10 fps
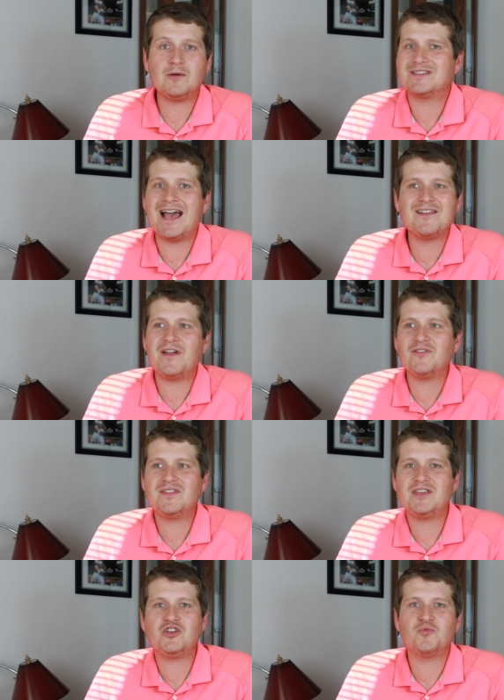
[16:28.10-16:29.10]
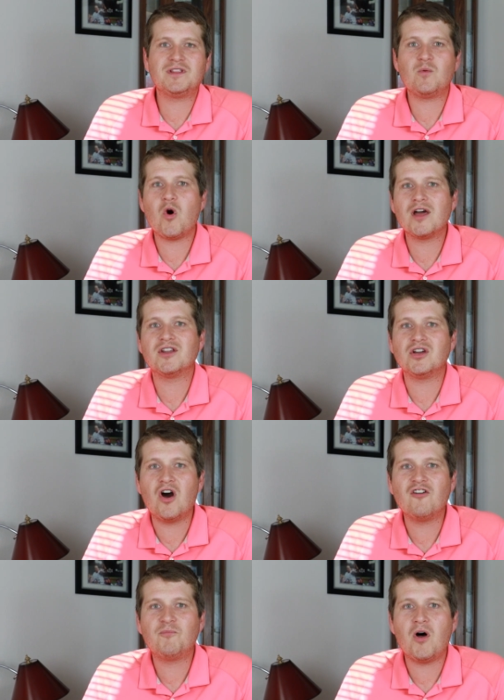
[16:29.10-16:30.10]
was kind of everything you really want in a
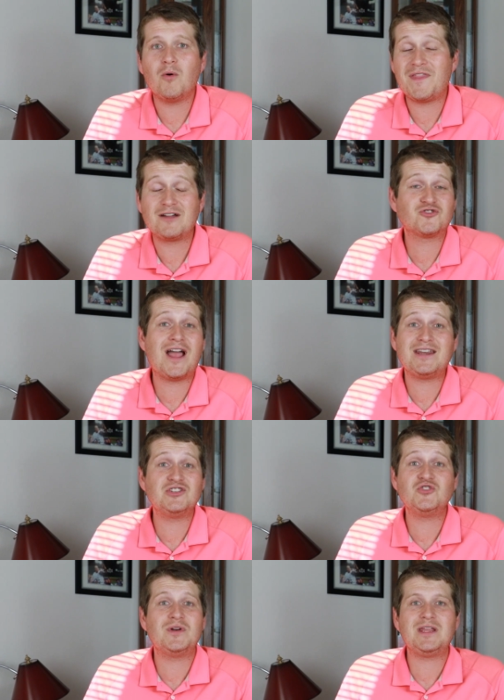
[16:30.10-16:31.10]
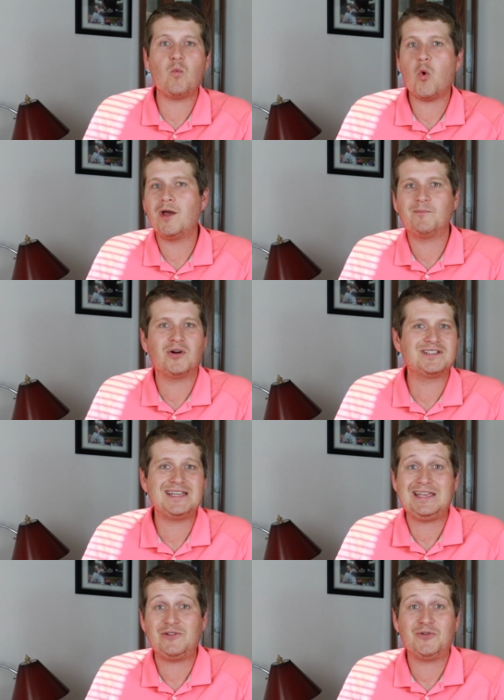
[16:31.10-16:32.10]
golf ball without trying to do any one
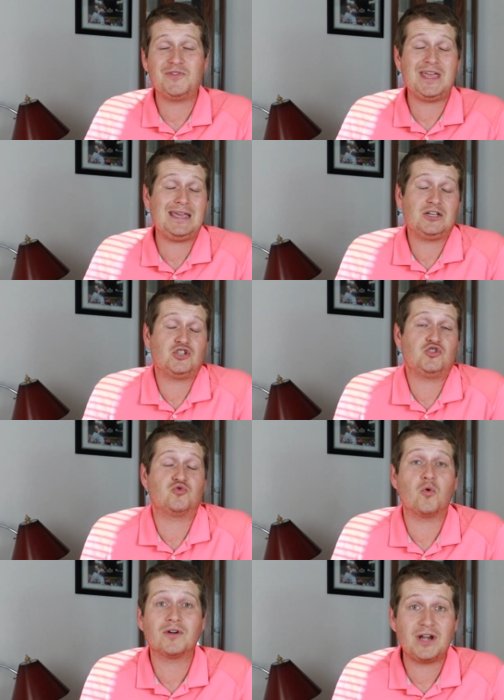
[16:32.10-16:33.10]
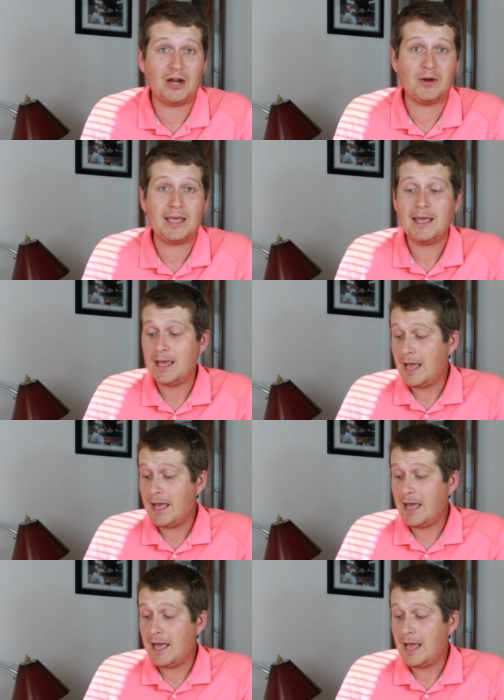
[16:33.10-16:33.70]
particular thing extraordinary.